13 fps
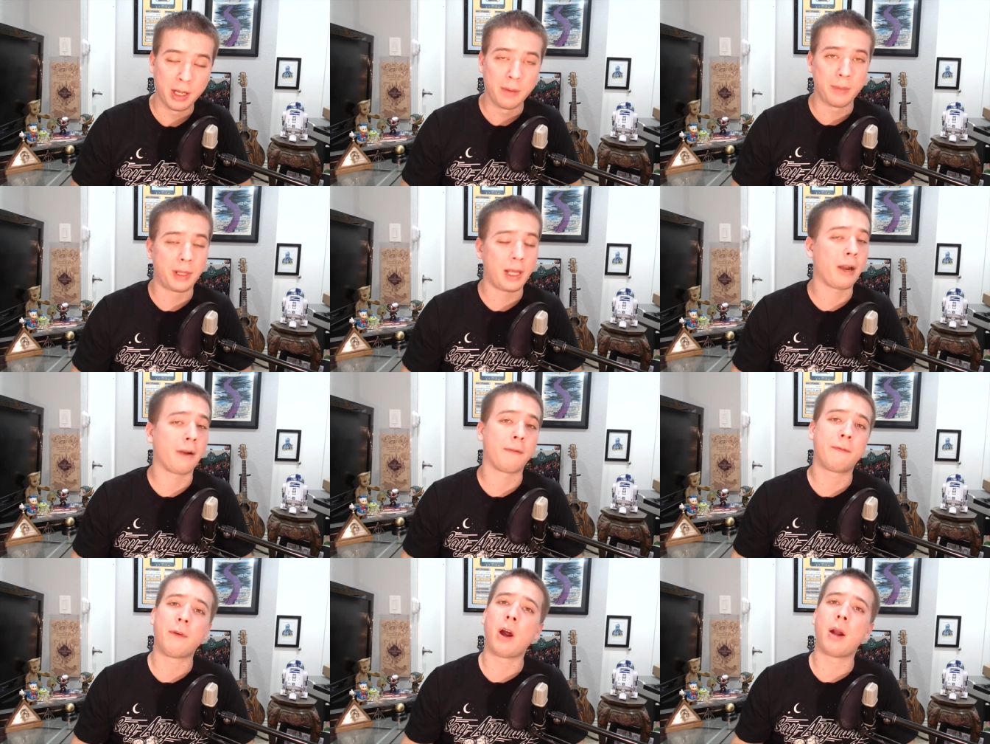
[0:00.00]
but they are
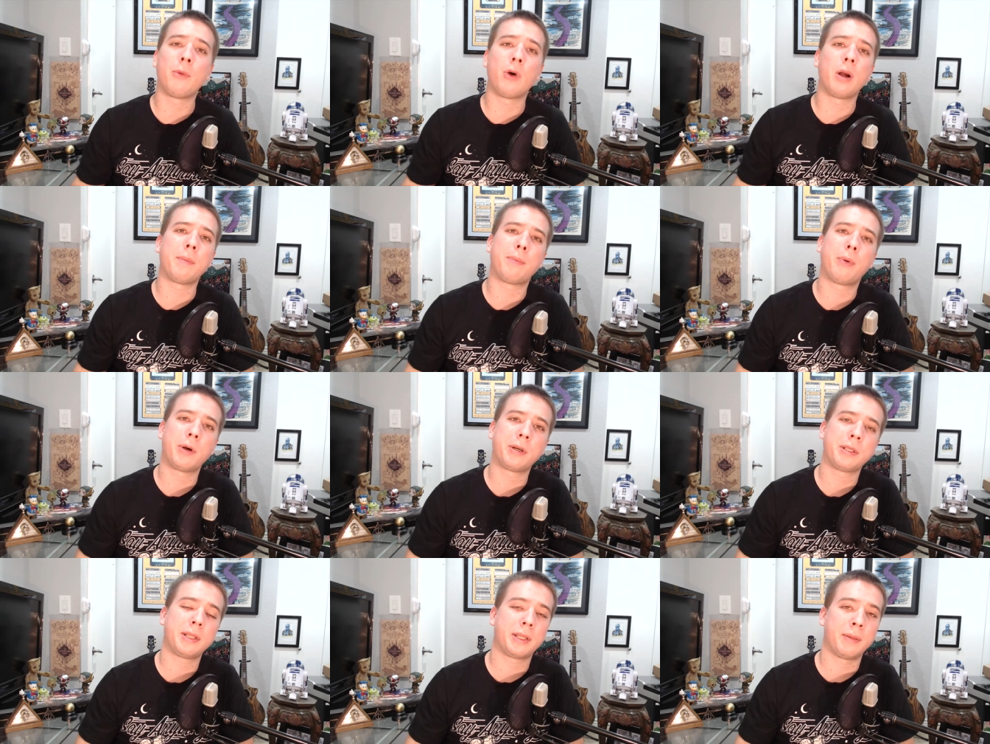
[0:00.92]
far more
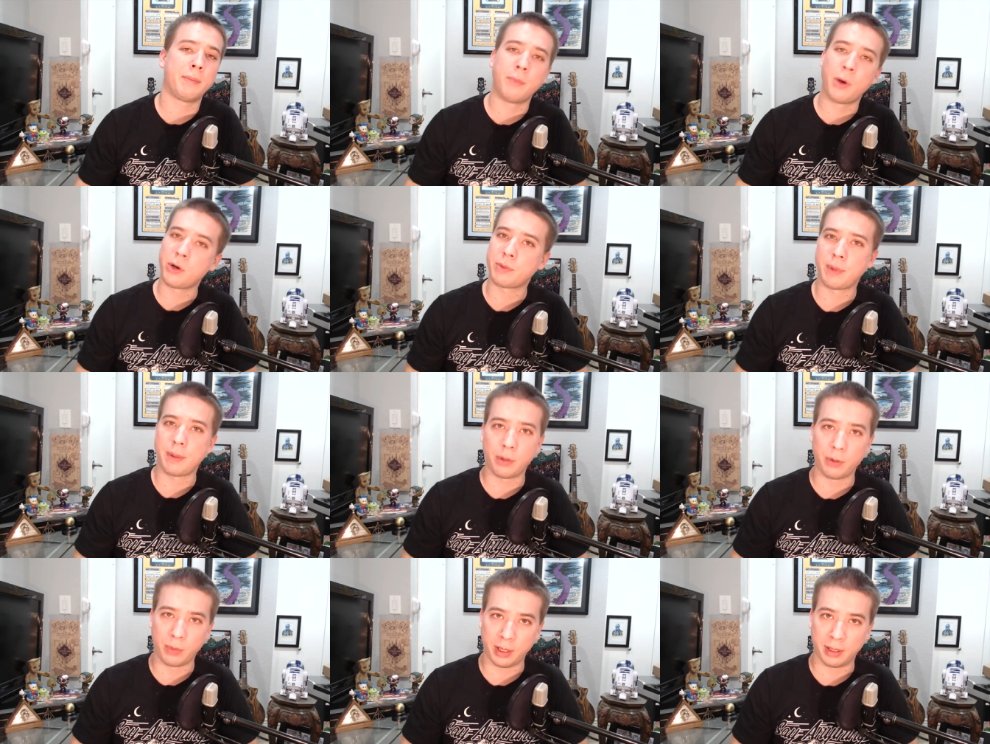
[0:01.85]
important than most
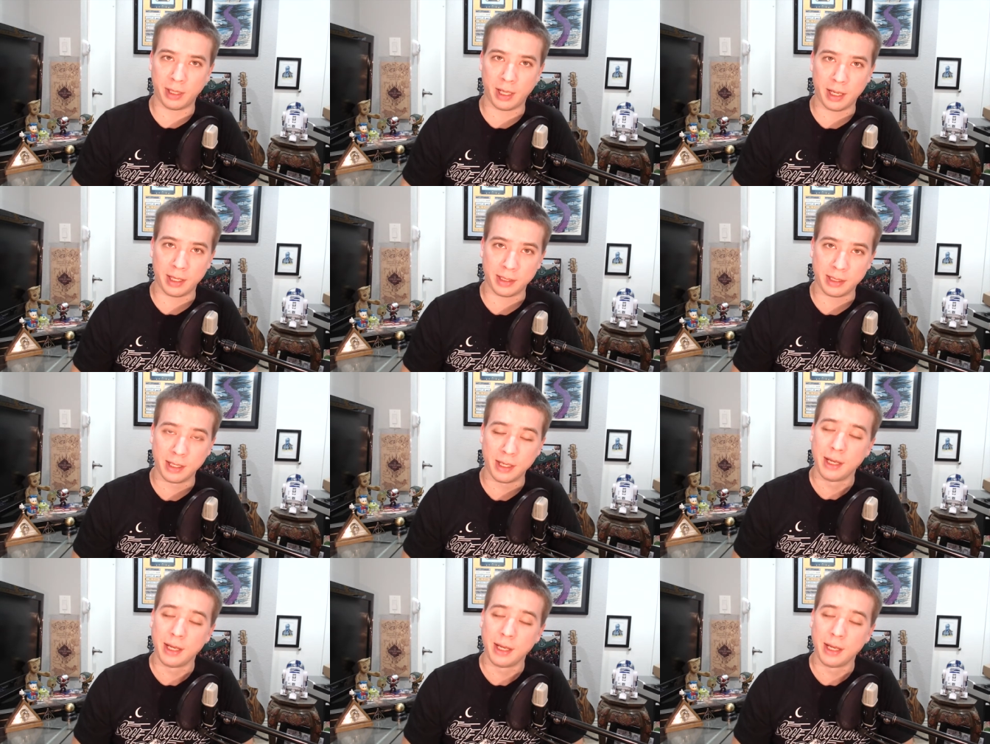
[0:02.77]
people realize.